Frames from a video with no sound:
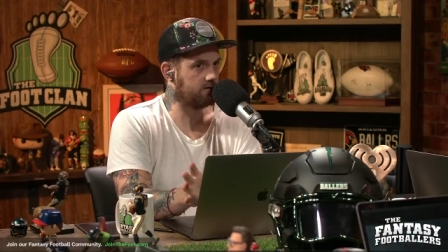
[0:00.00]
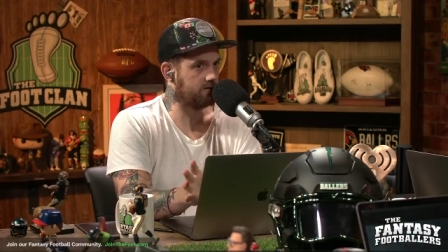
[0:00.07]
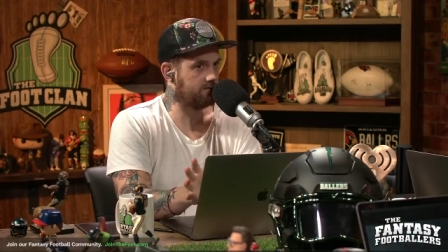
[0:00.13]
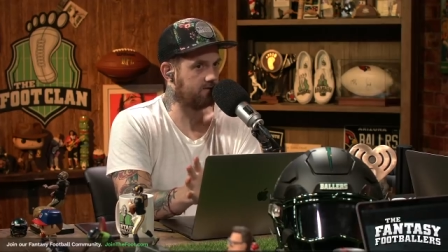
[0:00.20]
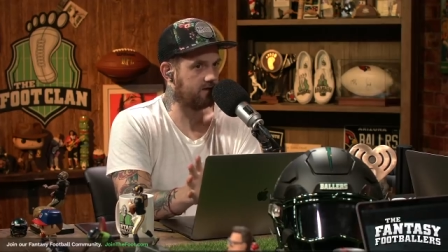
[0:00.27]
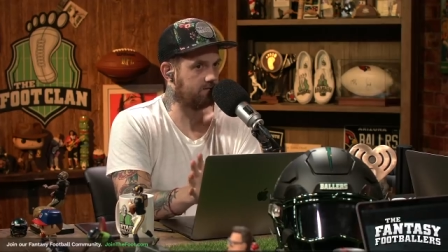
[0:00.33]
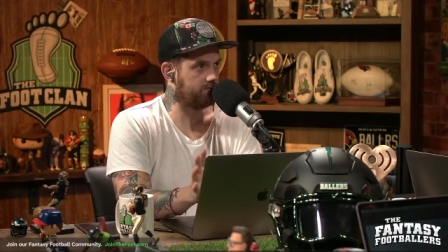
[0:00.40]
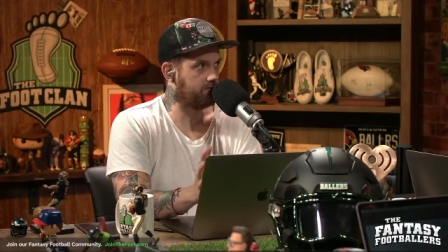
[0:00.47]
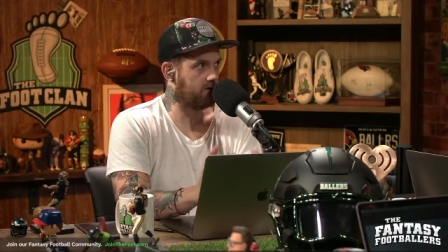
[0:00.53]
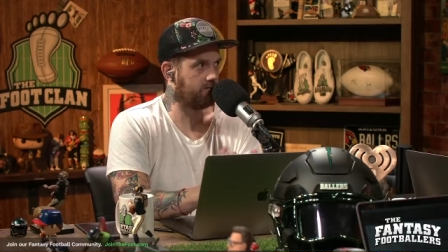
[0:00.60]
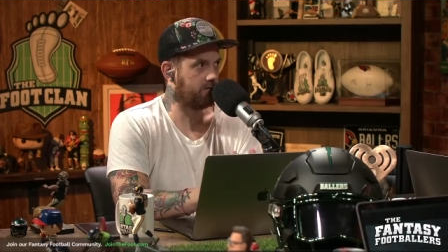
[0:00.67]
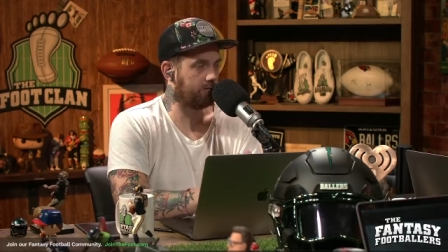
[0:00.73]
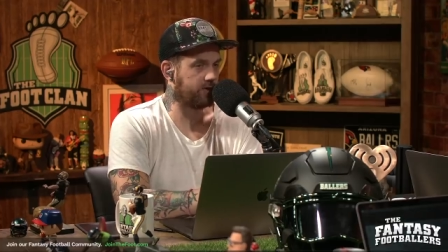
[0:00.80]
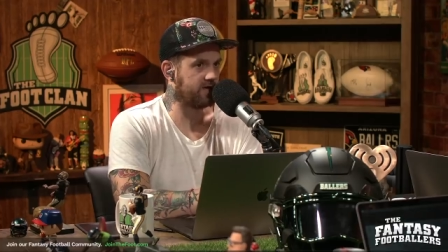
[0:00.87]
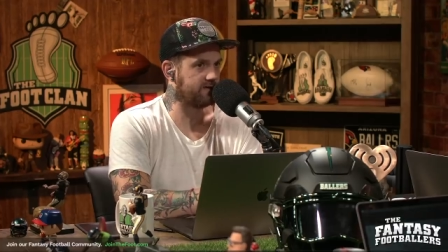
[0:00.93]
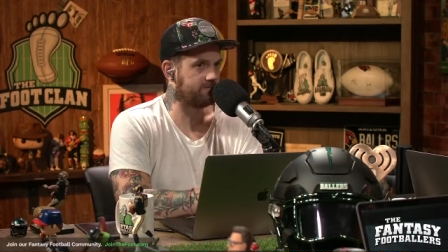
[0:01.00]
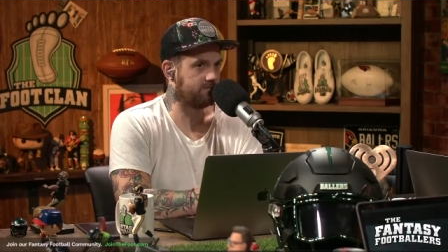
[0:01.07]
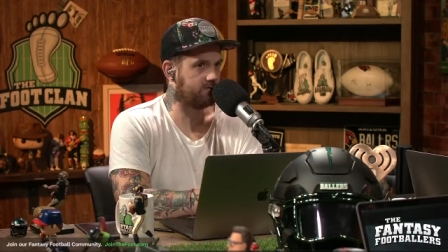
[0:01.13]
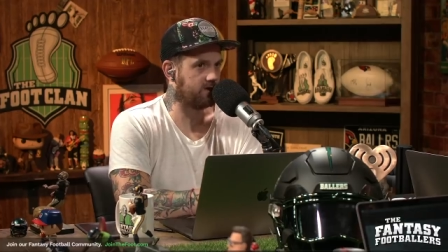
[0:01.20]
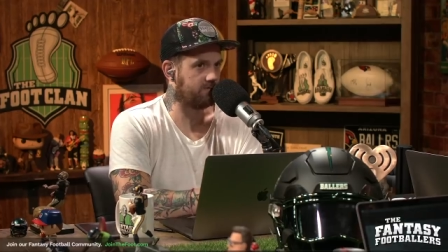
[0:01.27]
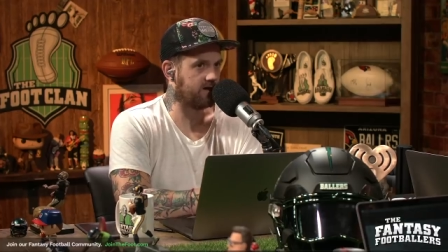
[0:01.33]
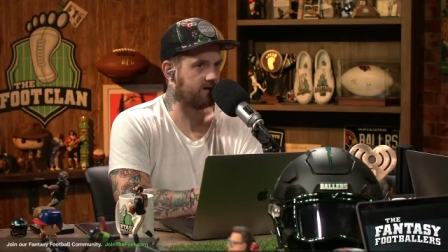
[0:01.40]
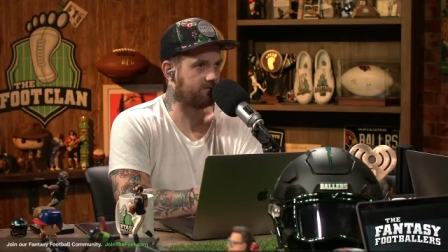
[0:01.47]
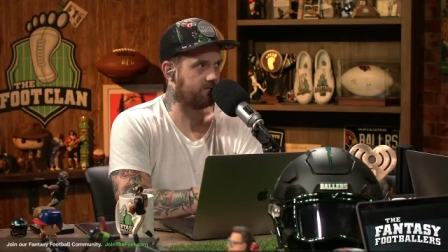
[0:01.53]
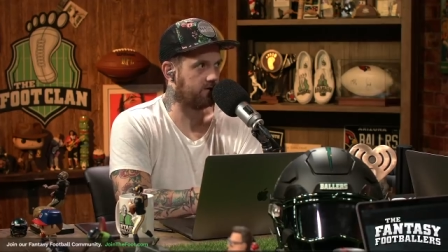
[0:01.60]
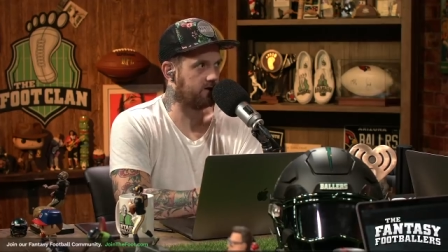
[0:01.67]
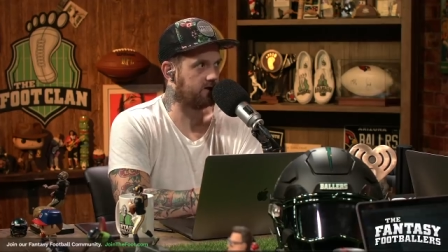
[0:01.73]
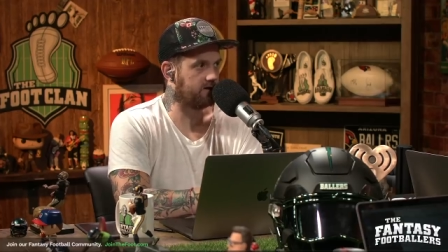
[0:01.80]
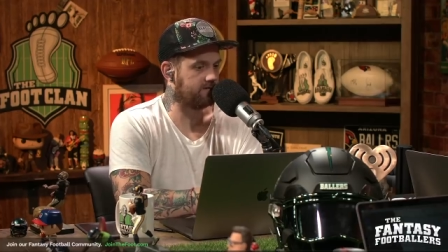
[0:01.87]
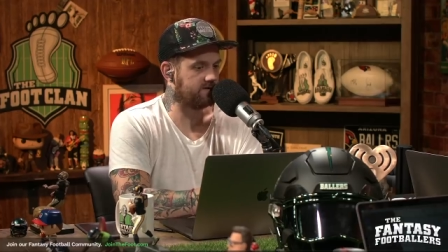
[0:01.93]
Uh, a replacement running back for
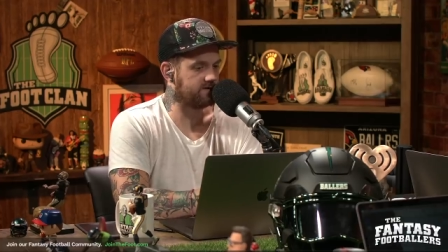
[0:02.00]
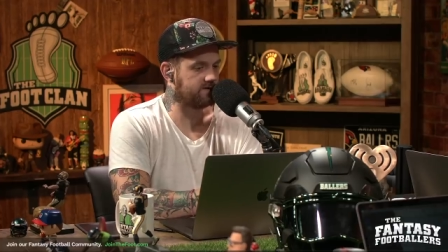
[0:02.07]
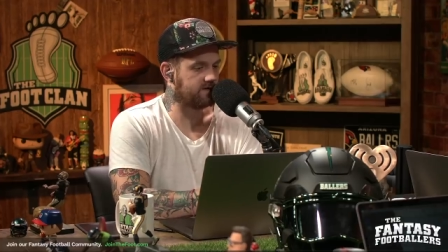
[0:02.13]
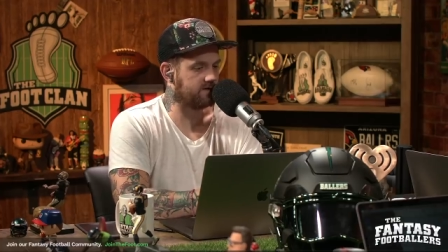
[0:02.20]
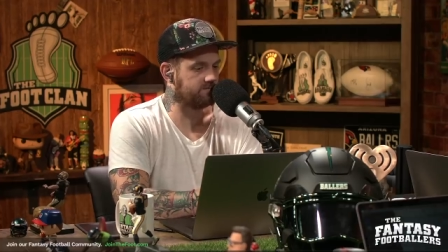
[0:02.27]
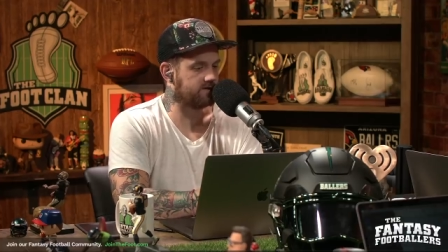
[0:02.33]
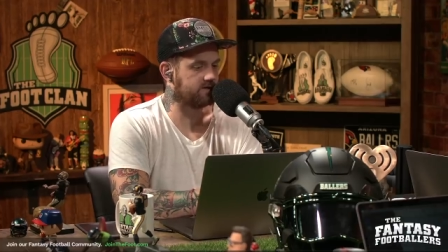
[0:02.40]
any of these teams.